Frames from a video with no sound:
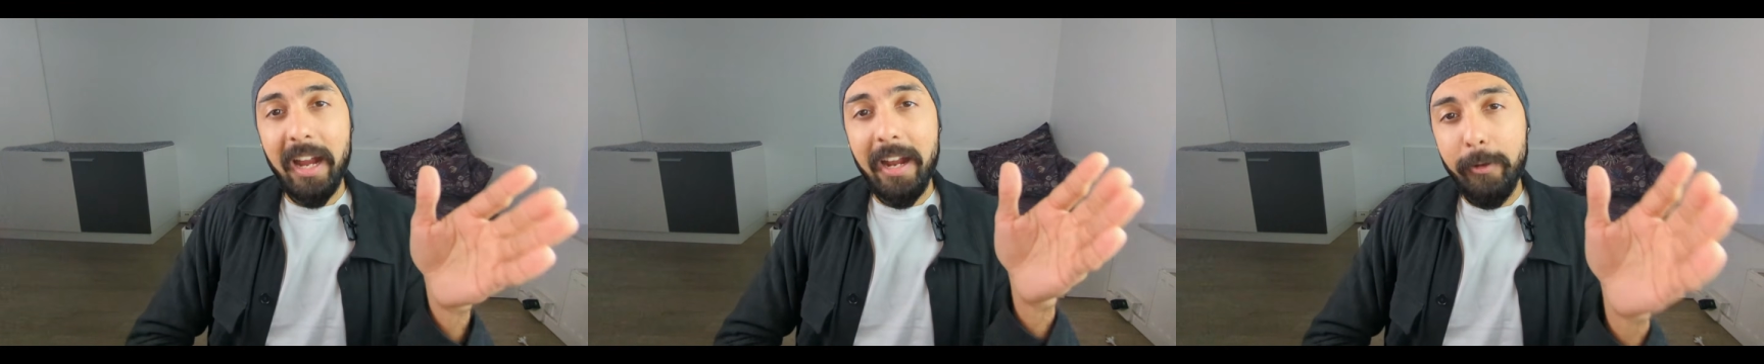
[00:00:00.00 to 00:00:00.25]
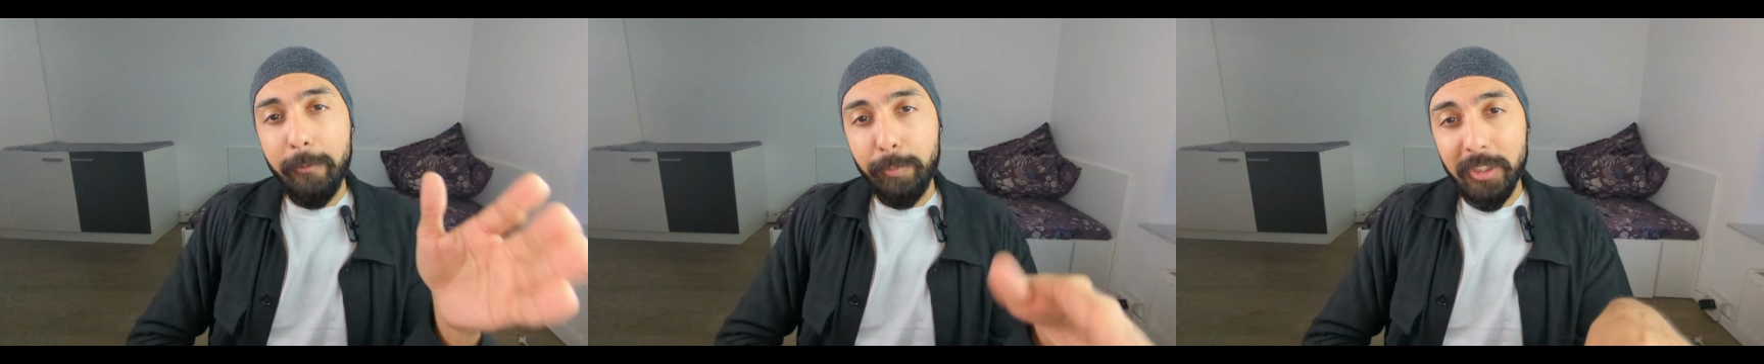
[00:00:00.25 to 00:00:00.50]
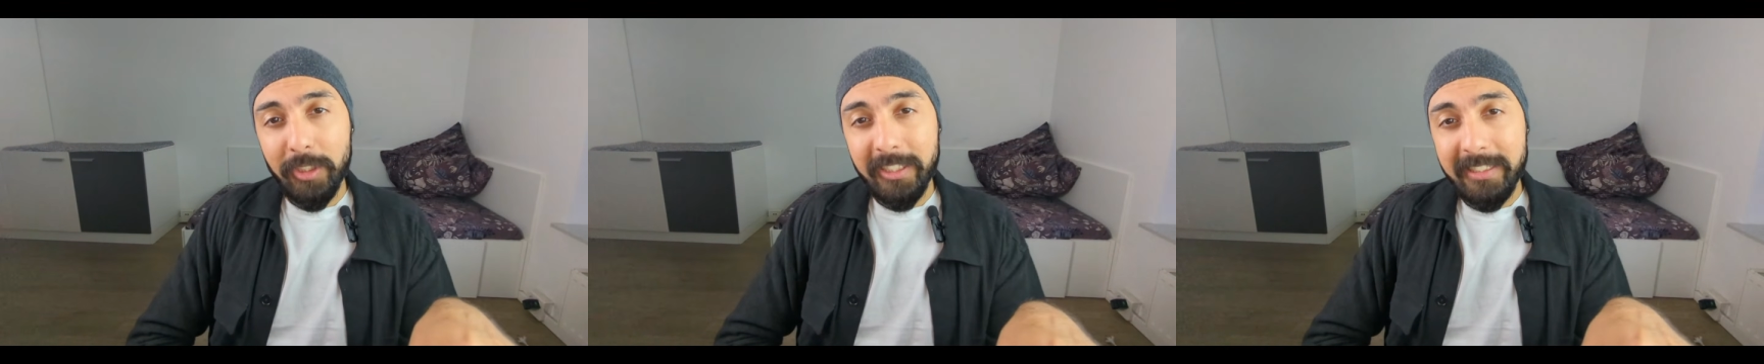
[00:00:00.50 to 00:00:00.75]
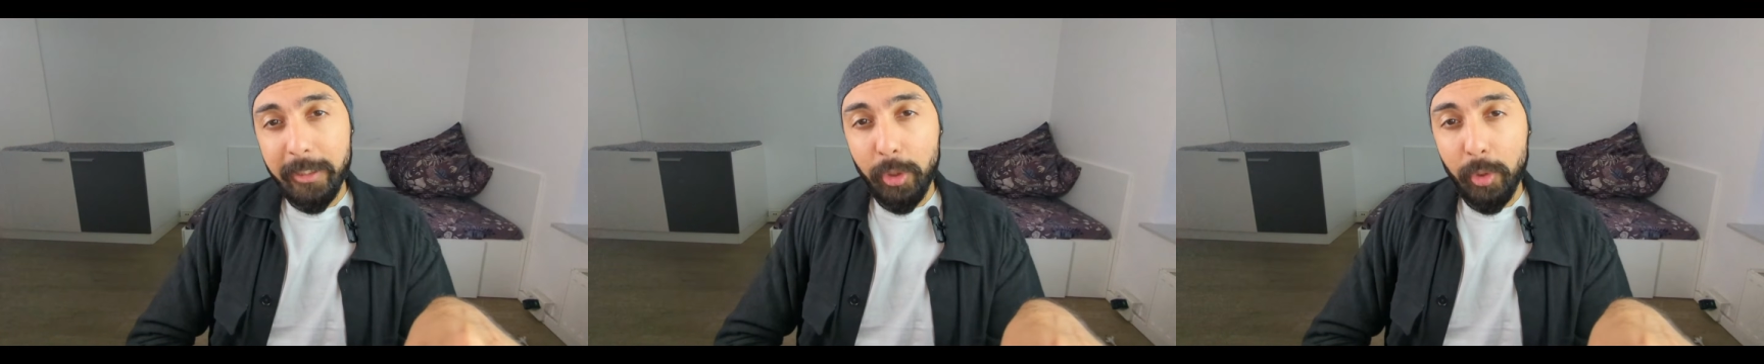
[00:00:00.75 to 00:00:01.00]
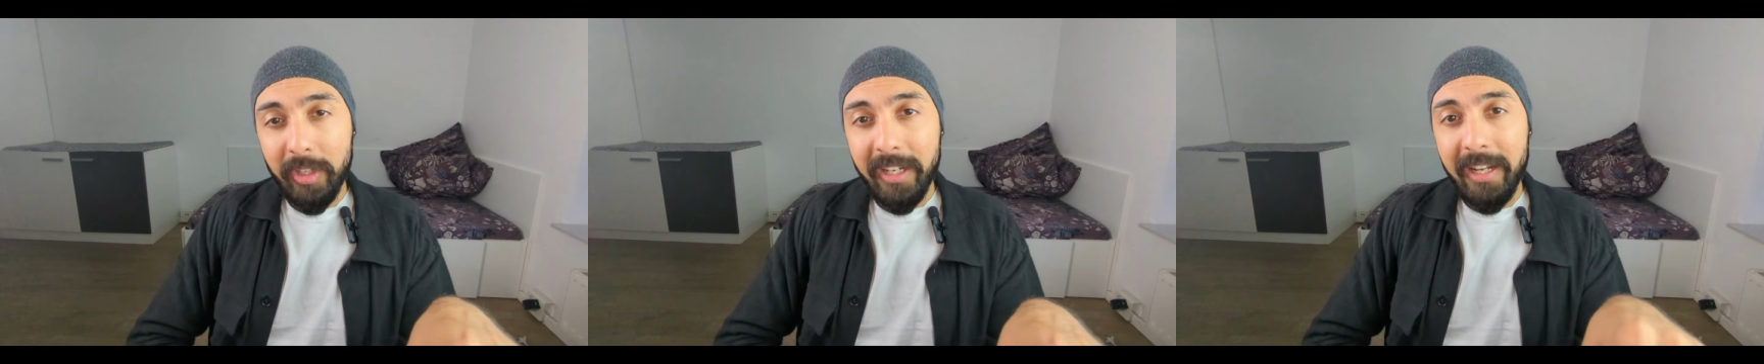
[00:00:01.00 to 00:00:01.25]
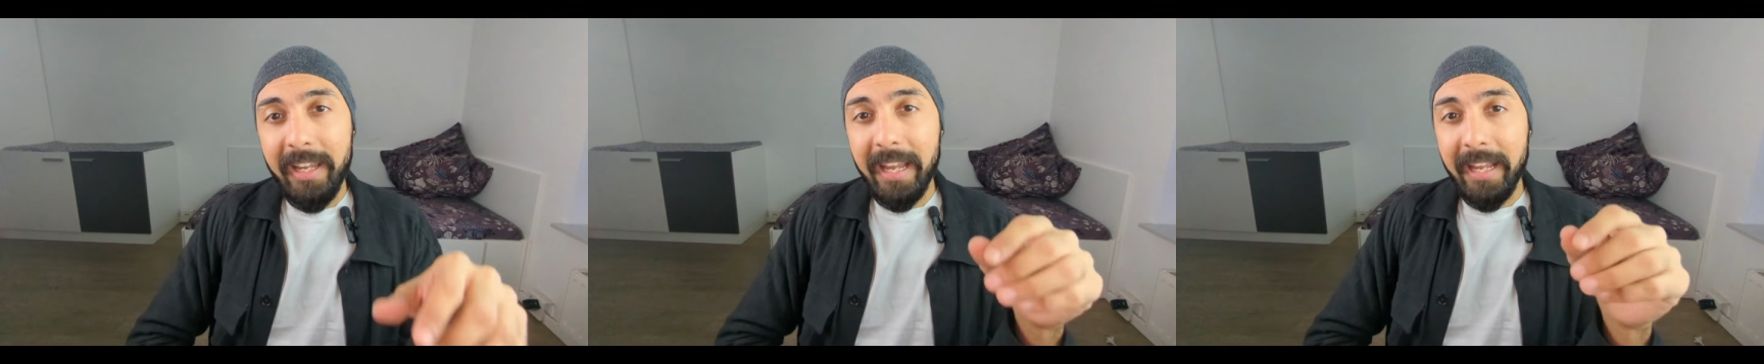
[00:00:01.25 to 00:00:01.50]
kind of projects that you
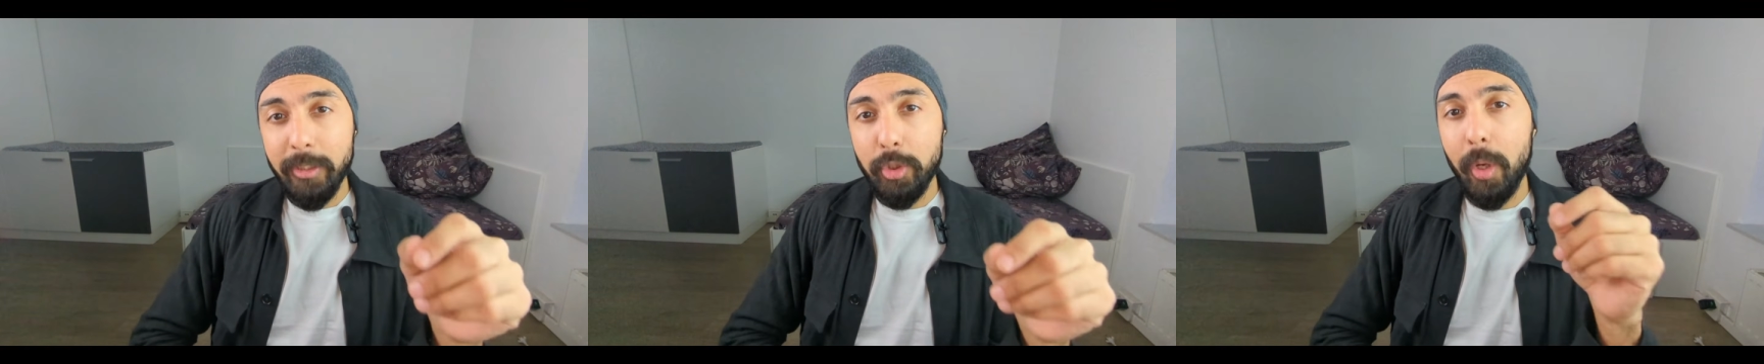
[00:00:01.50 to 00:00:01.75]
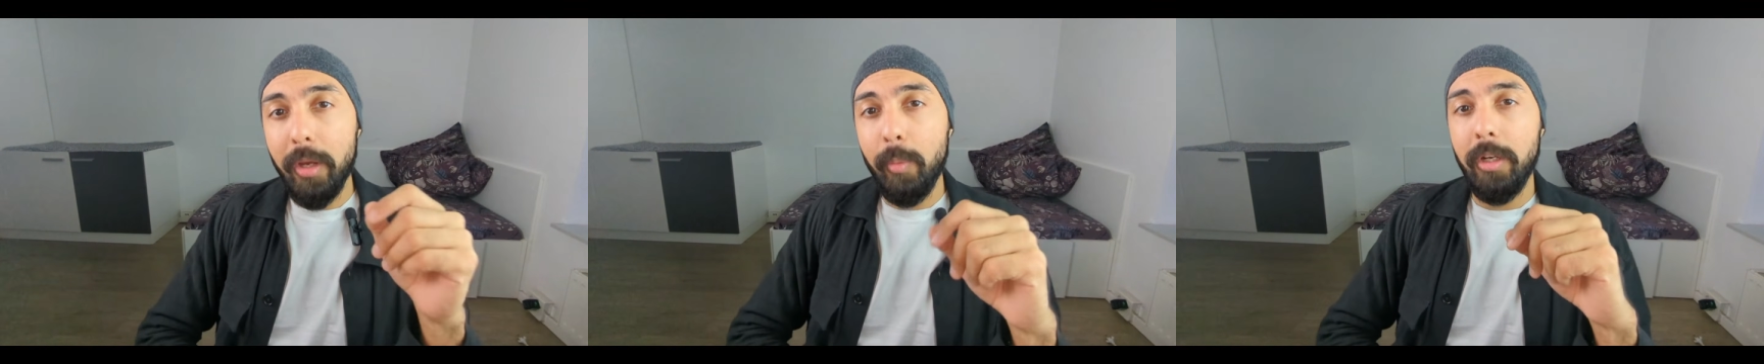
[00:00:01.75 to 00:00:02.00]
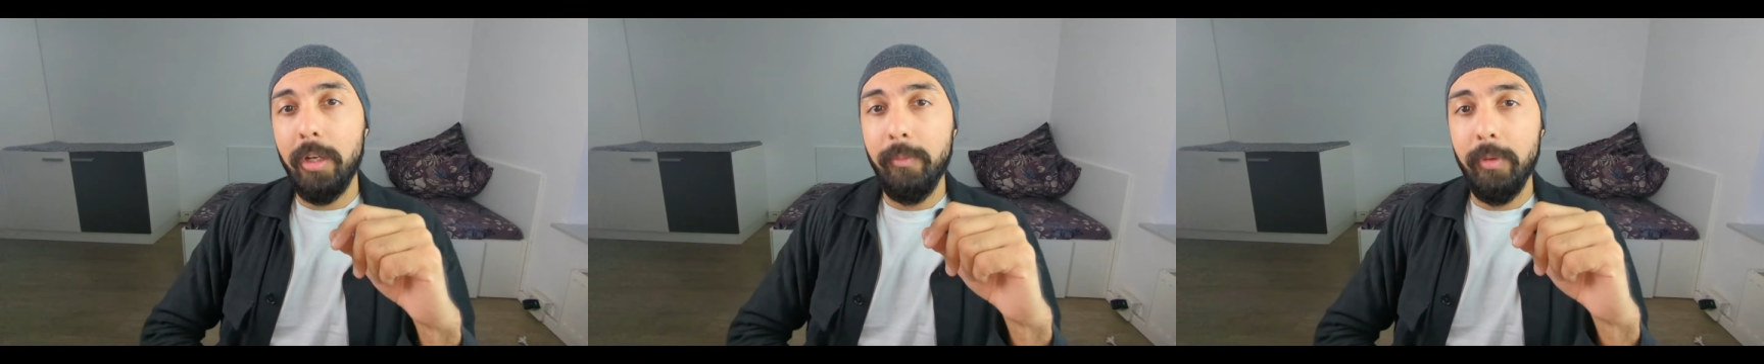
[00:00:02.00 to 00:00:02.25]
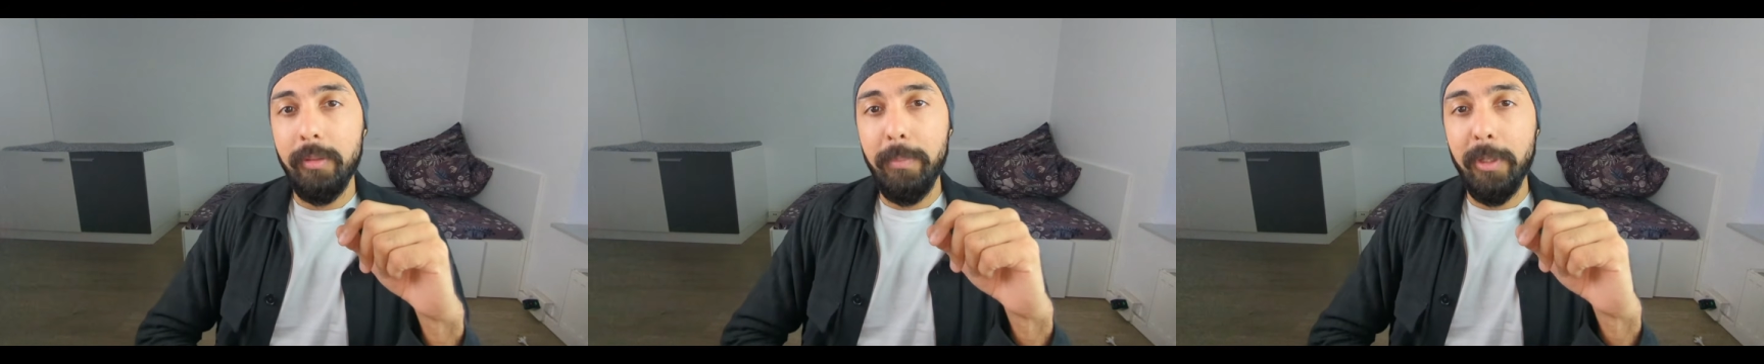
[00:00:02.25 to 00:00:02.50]
really enjoy working with,